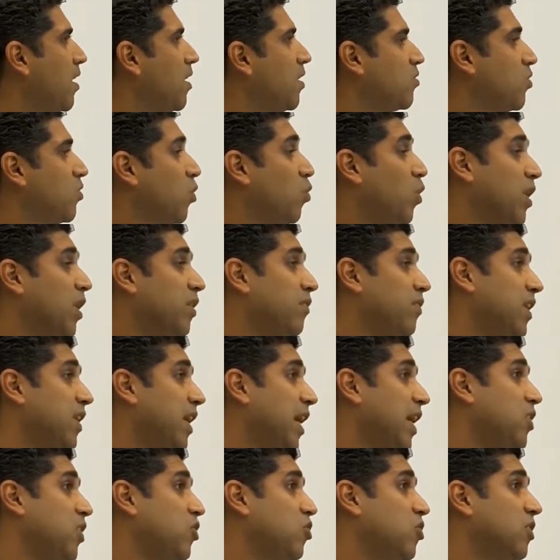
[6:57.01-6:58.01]
So one of the
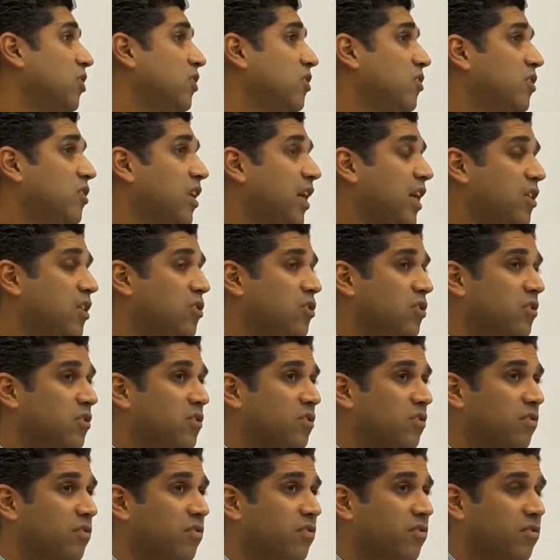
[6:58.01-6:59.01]
ancient
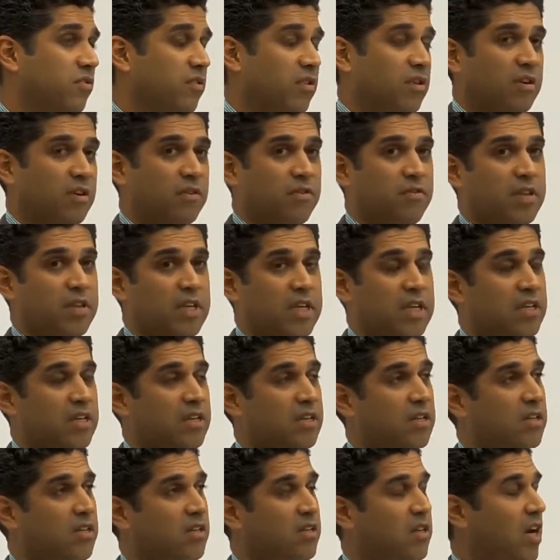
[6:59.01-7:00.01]
sages of the
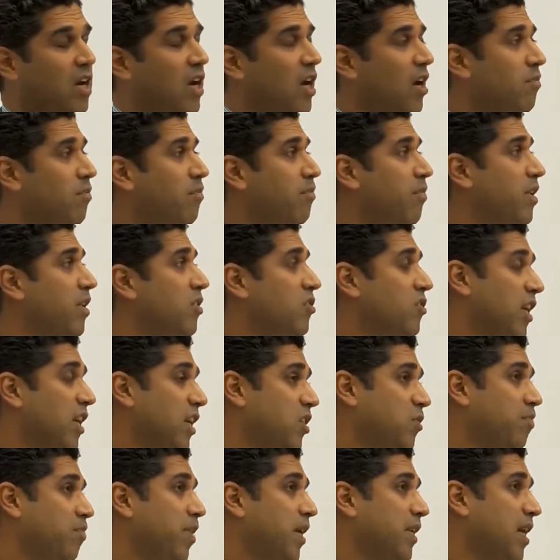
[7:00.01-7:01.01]
Indian time,
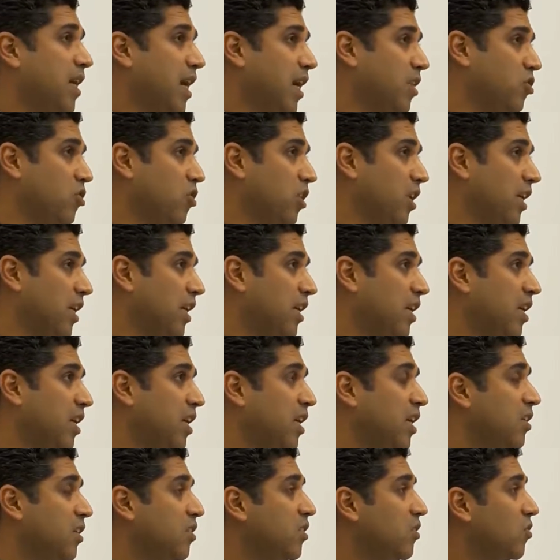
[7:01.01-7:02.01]
sage Patanjali,
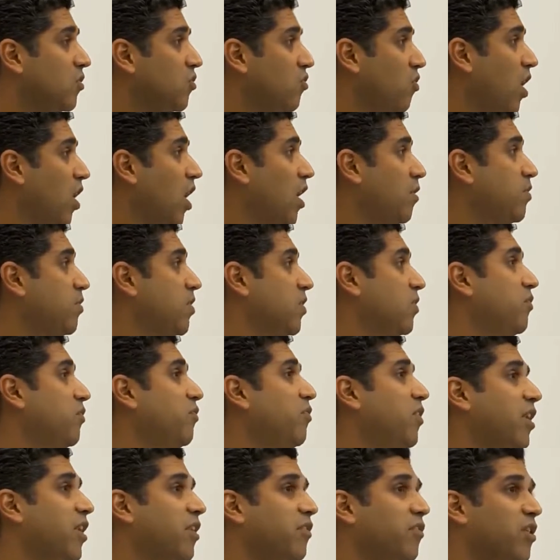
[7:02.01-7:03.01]
describes this
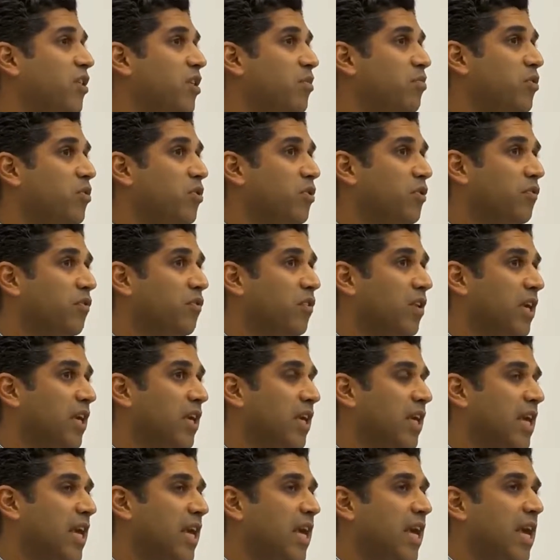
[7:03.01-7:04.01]
very, very
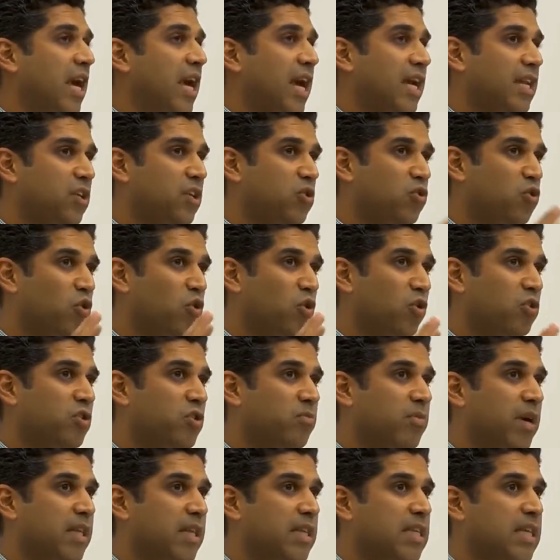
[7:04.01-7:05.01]
beautifully. And he talks
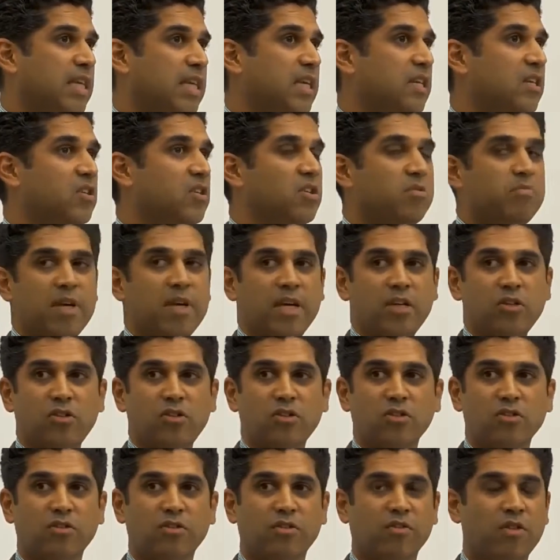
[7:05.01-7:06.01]
about the inner
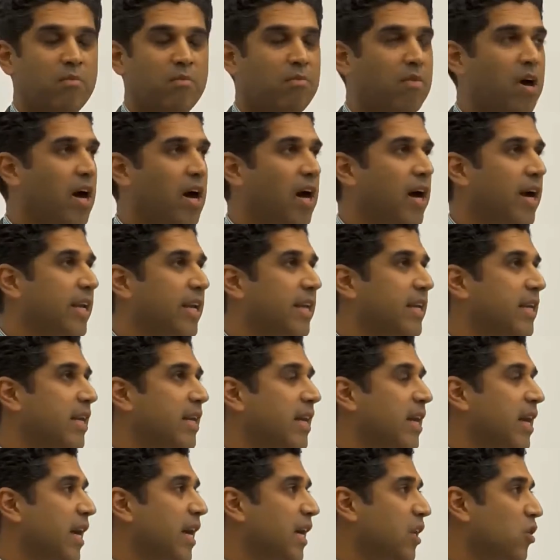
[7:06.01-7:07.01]
dimensions of the mind
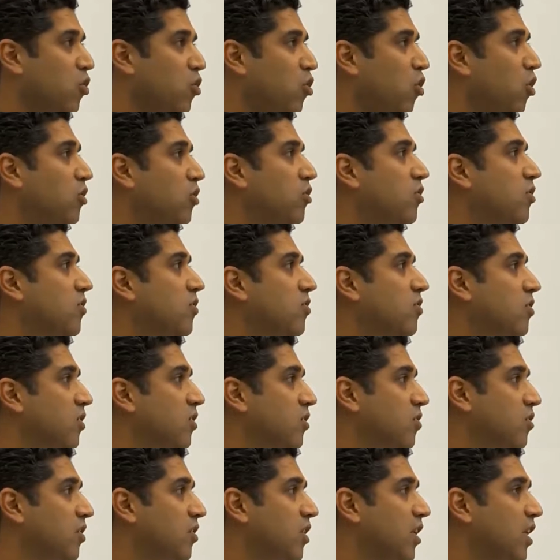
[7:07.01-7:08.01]
and
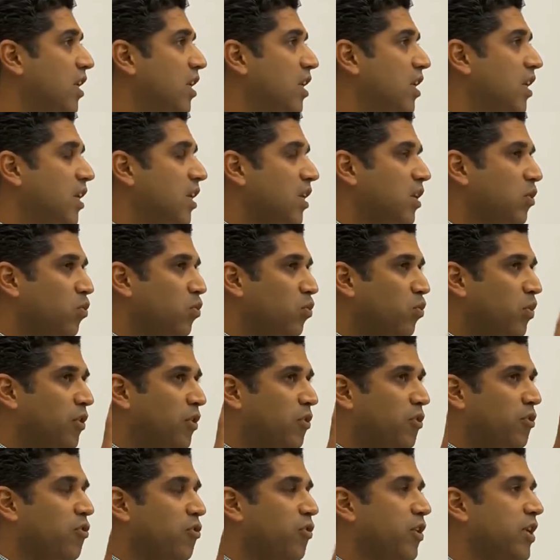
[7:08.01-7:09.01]
consciousness
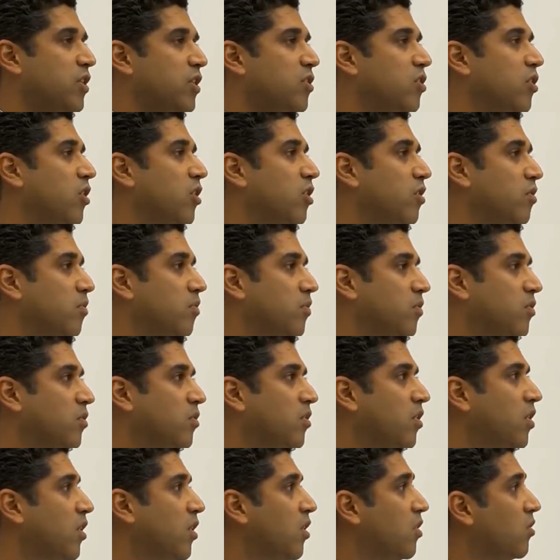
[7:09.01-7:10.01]
with 3 terms.
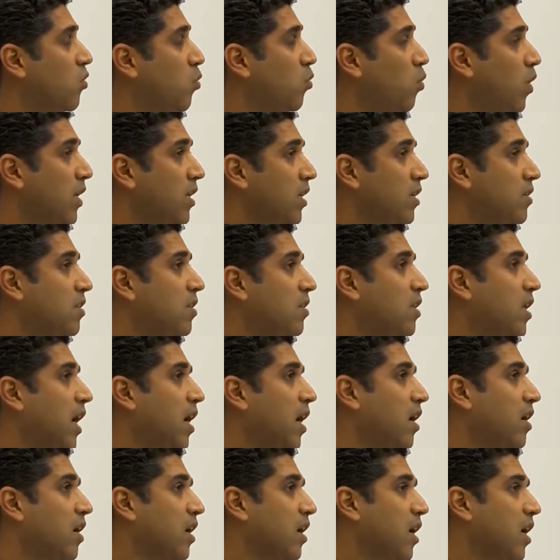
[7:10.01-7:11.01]
So one is
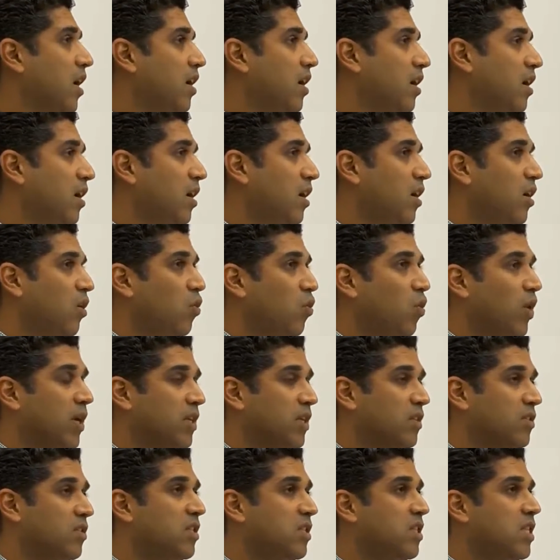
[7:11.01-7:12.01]
dharana, one
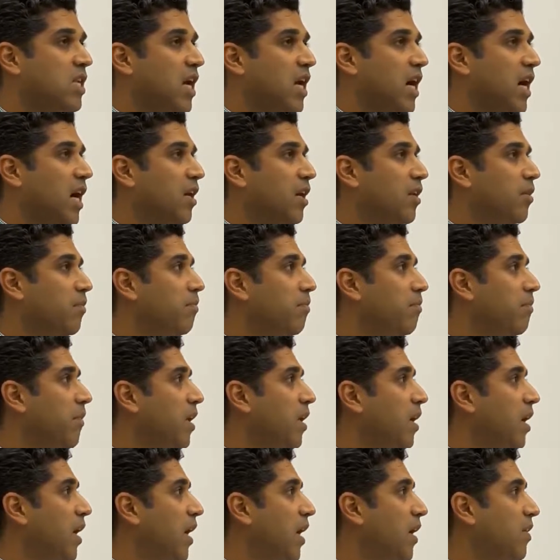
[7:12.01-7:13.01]
is dhyanam,
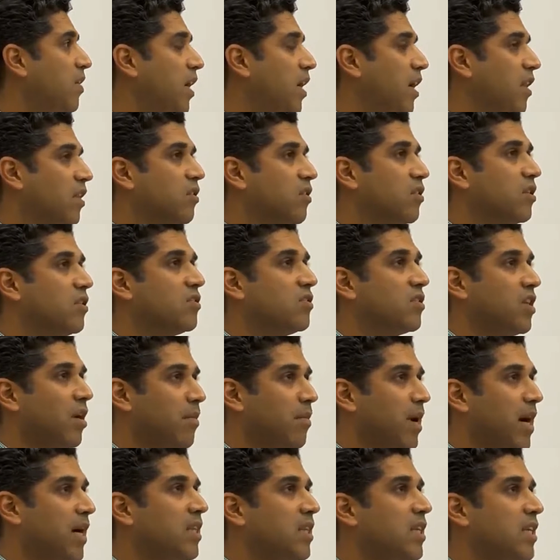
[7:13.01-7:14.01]
and the other is
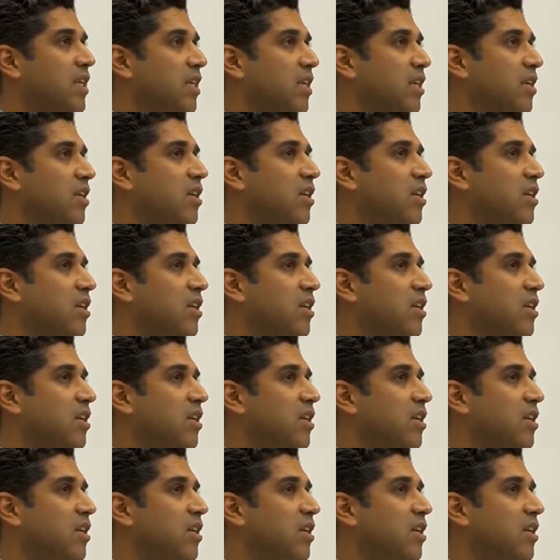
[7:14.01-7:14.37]
samadhi.